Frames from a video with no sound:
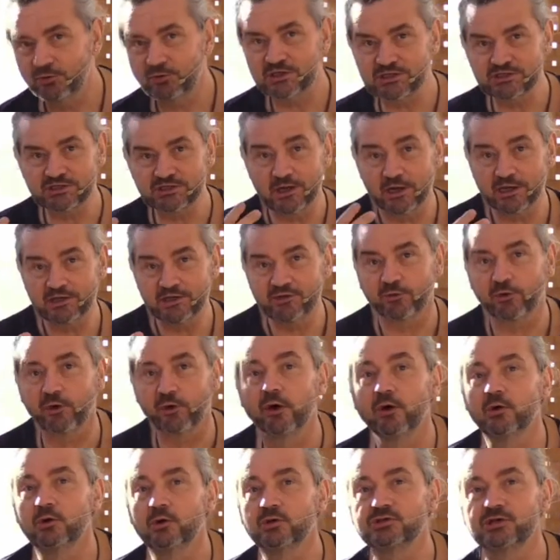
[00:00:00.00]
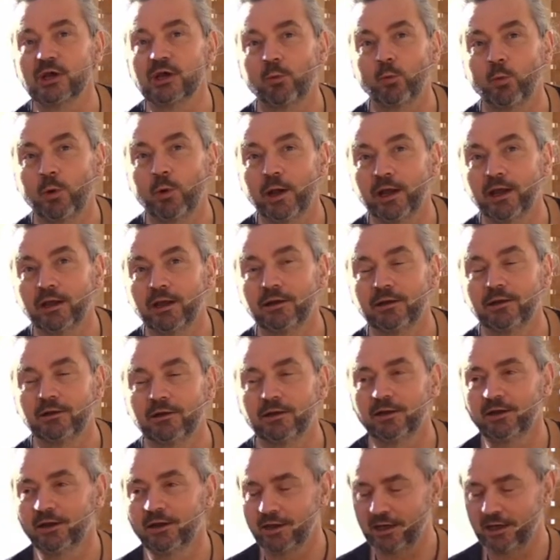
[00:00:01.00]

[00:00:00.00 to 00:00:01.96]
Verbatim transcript: you decide to go somewhere